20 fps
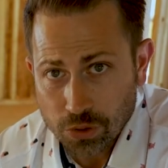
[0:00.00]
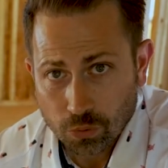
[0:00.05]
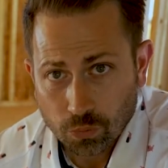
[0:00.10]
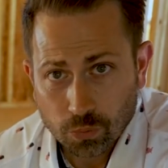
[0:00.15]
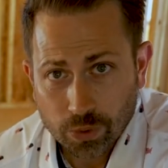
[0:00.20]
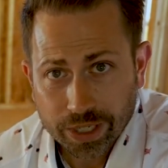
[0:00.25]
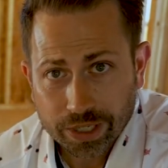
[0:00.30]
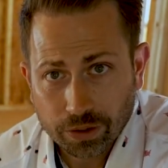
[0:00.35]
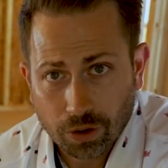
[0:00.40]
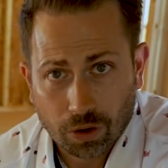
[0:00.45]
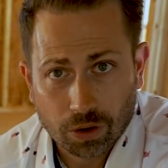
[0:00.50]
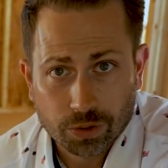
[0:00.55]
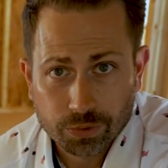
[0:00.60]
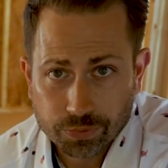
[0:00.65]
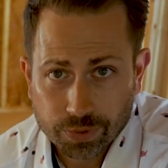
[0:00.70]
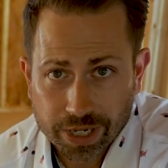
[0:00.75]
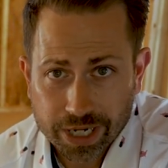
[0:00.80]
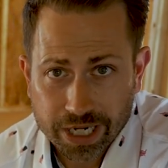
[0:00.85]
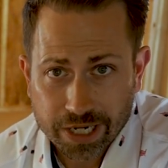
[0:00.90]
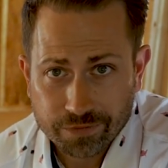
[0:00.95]
We are
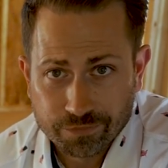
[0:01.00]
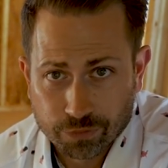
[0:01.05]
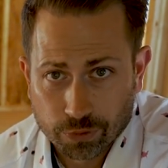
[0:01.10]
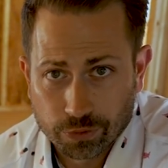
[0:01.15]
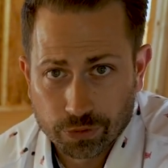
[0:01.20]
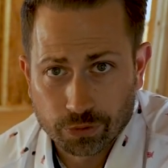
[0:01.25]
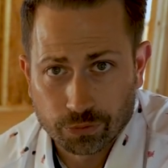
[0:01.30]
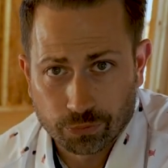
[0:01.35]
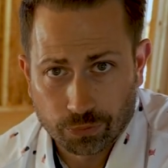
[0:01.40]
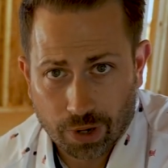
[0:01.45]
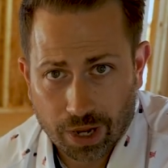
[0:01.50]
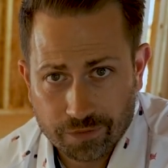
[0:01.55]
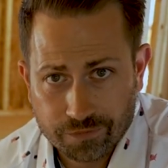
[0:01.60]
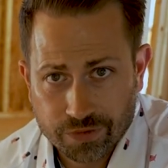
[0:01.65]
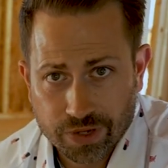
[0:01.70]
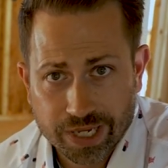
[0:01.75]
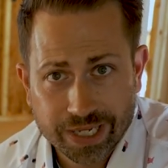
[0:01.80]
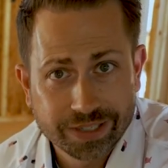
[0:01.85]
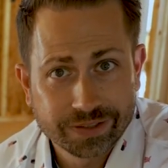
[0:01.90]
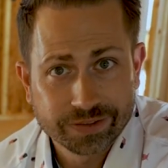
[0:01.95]
ready for the
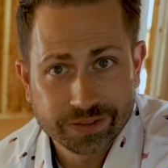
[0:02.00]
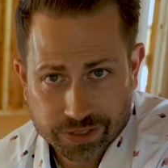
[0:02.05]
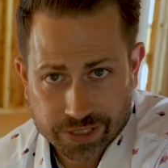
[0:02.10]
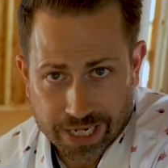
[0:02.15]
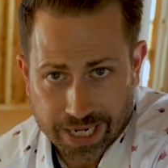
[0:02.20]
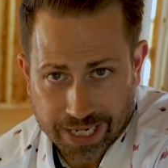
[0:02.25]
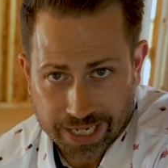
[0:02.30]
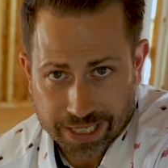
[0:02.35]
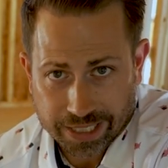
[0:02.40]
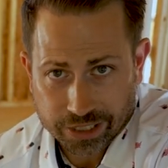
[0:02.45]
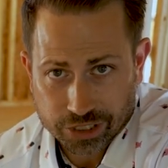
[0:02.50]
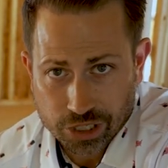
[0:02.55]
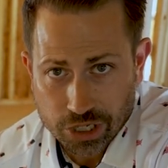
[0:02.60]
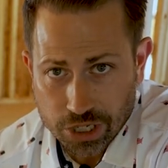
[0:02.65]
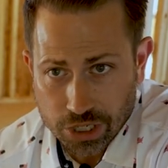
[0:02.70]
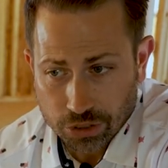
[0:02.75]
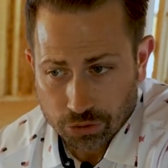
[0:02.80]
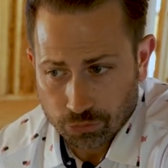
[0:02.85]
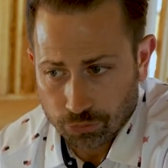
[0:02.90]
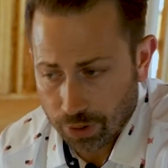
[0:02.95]
rough-in stage.
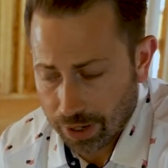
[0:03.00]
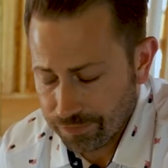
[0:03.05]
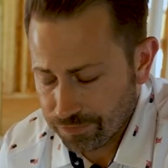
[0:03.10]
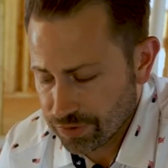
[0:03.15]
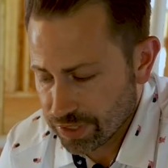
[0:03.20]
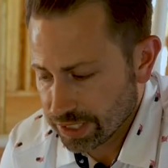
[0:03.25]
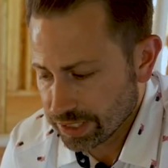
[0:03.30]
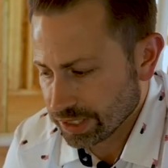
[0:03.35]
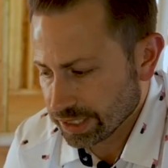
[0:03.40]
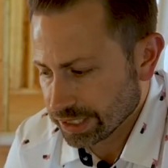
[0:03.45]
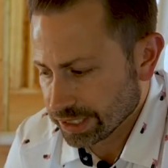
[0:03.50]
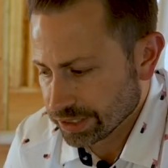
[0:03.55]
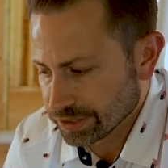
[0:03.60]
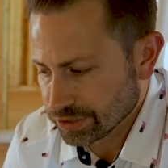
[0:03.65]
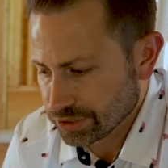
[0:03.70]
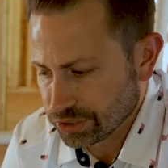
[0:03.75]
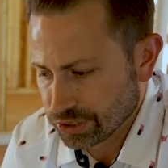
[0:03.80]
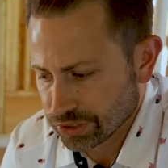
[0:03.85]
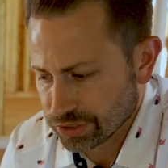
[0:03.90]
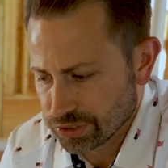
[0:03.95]
Rough-in
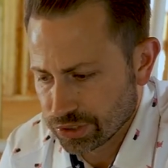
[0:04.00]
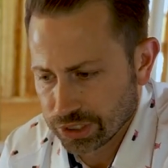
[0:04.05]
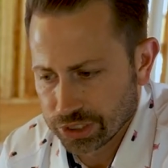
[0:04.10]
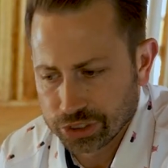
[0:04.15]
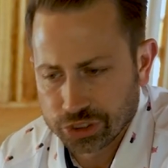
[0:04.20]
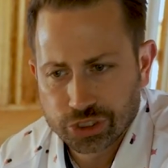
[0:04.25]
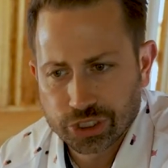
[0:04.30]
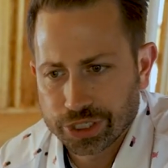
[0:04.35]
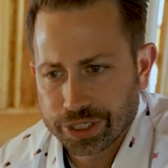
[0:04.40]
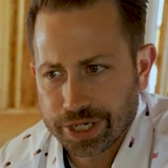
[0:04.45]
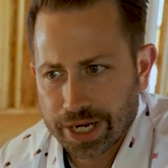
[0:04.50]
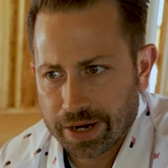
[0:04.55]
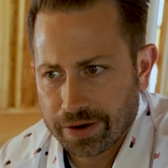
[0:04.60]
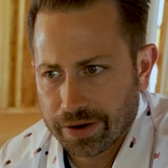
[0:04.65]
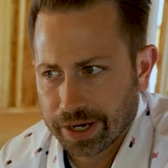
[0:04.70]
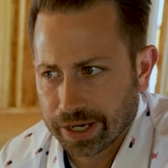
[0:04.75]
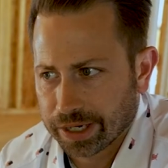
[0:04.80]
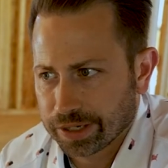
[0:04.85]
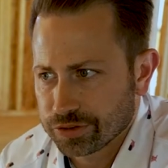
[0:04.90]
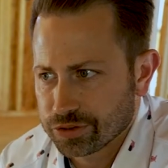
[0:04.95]
is just a
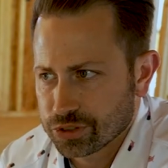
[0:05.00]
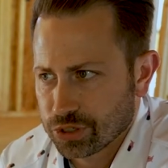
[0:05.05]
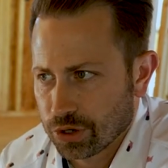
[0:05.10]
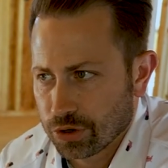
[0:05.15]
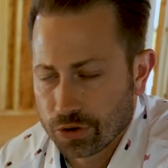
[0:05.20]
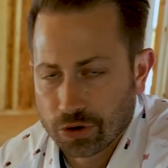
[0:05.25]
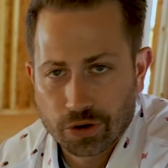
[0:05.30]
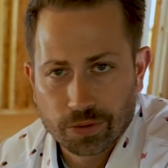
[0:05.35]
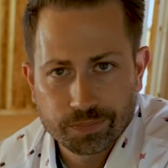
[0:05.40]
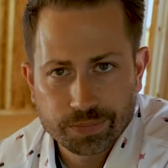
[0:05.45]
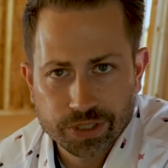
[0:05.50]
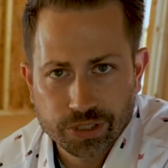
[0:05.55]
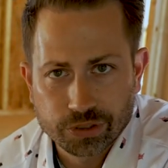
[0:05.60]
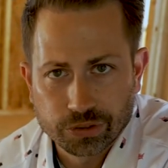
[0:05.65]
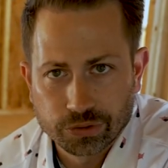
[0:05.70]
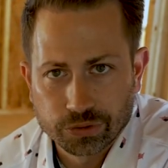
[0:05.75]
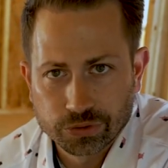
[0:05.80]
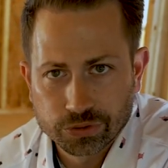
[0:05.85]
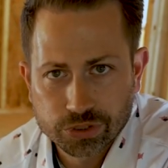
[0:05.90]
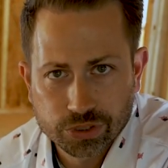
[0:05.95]
generic term
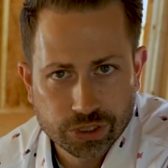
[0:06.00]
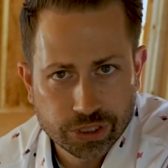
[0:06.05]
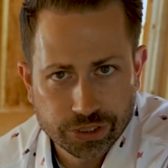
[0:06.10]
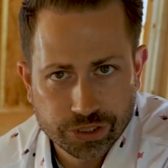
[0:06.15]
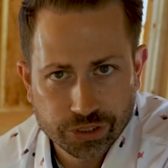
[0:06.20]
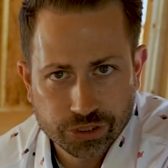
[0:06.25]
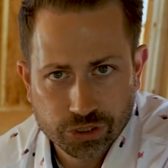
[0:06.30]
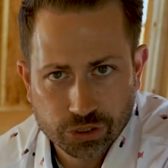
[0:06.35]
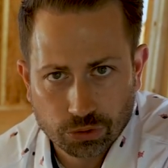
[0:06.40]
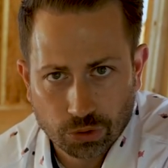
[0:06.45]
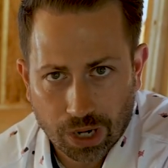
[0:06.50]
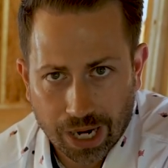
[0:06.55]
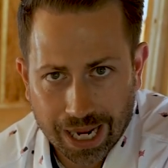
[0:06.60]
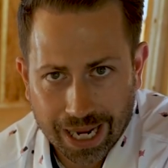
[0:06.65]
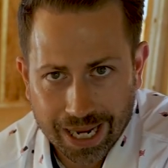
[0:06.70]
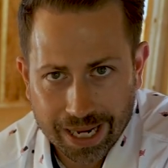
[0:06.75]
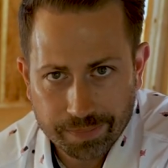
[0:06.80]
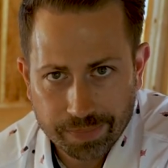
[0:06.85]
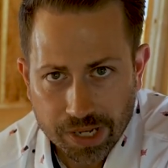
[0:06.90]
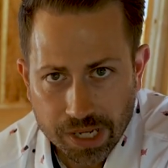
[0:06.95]
used to
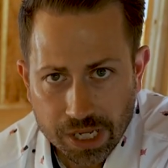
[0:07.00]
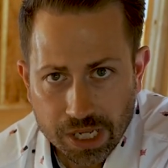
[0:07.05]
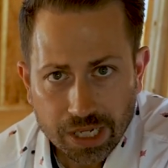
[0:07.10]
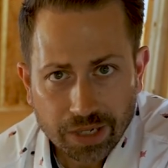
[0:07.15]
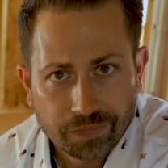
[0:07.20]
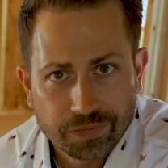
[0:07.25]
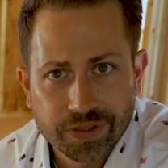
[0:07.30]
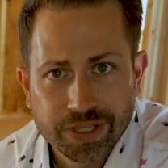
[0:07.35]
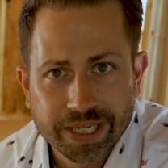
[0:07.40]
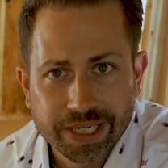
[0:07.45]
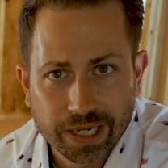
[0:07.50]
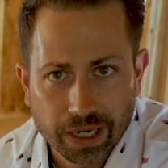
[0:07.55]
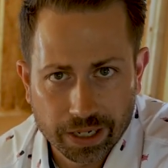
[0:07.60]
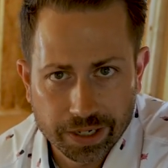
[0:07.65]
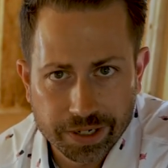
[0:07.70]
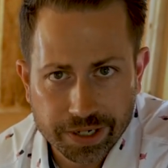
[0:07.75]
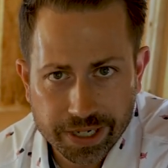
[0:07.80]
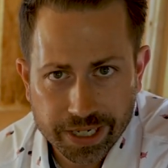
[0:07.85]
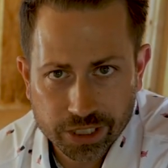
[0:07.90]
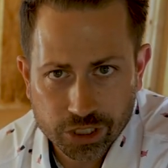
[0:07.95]
describe the
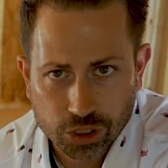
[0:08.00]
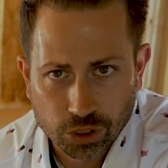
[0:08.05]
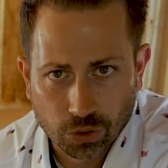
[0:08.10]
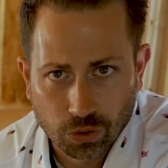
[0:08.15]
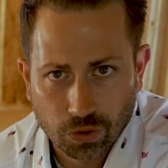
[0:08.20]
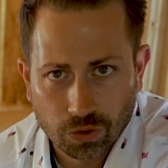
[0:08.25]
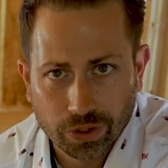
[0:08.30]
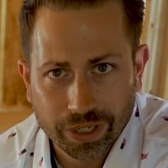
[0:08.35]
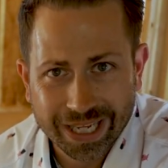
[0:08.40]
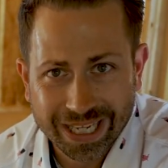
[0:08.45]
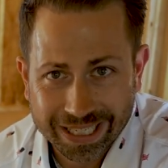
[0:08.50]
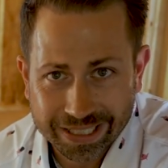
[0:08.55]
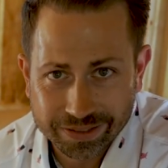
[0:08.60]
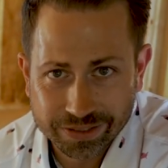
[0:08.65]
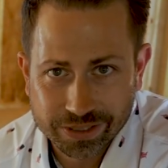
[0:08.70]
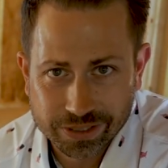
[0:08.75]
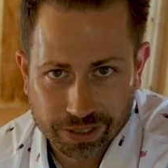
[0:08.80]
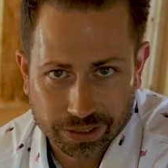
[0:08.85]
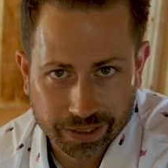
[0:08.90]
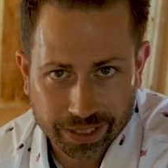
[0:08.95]
initial
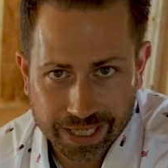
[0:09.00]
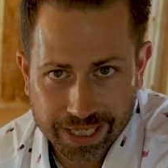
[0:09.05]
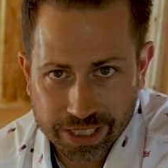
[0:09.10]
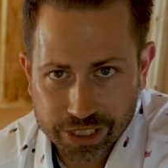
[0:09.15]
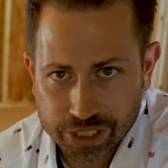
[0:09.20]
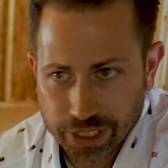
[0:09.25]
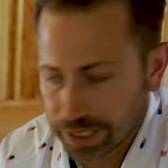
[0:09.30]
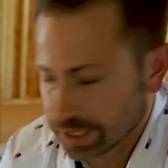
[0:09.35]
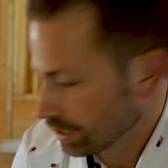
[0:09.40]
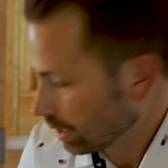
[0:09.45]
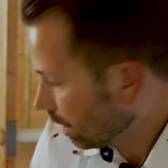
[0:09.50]
installation